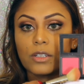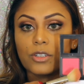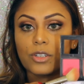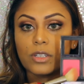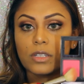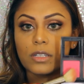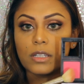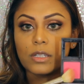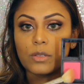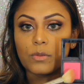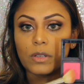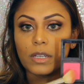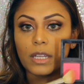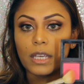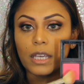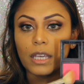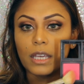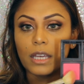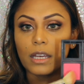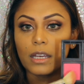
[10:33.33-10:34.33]
It's just this one
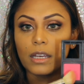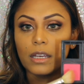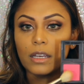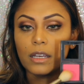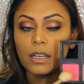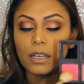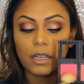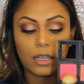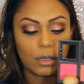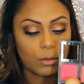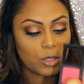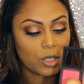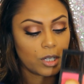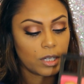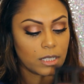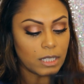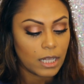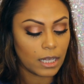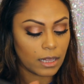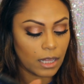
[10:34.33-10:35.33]
here. I'm just
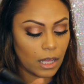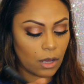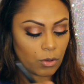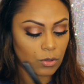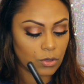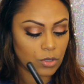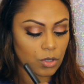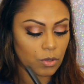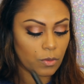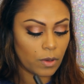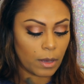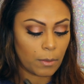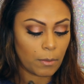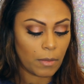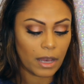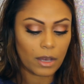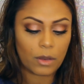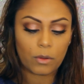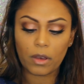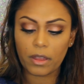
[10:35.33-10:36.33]
going to take that onto a
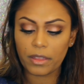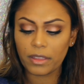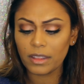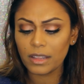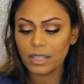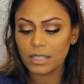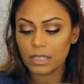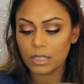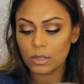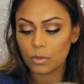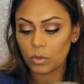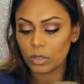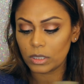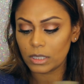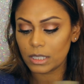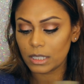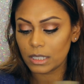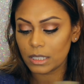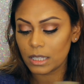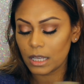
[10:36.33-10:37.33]
MAC. I think this is a
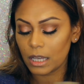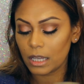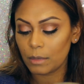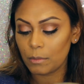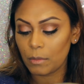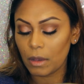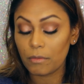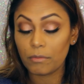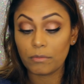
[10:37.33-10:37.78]
168.